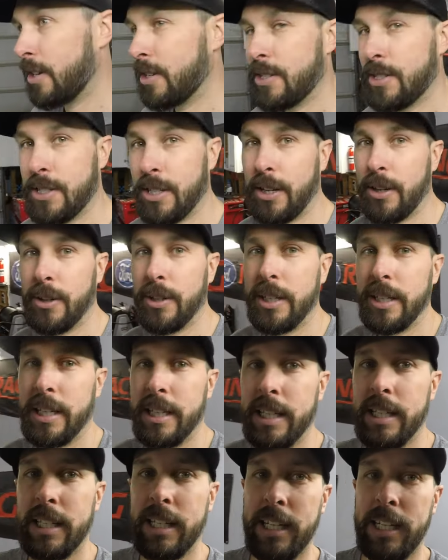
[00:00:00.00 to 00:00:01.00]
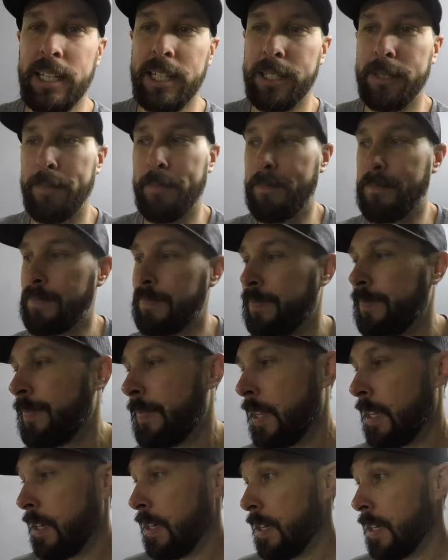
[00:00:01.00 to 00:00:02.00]
So um,
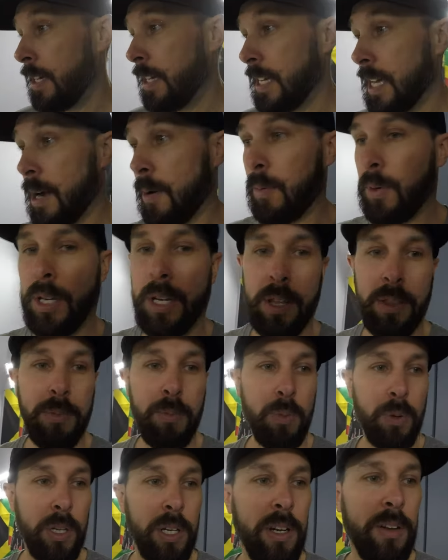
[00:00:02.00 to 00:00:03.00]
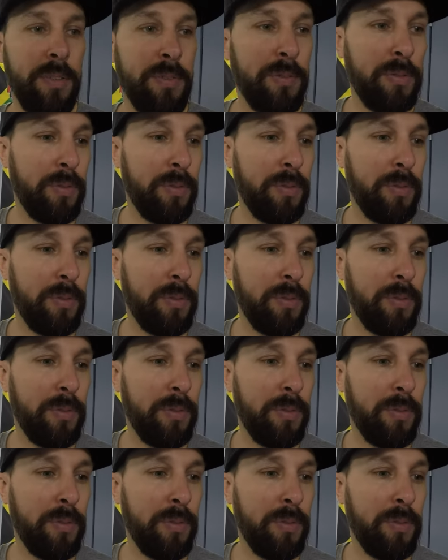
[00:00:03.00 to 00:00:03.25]
yeah, we're gonna we're gonna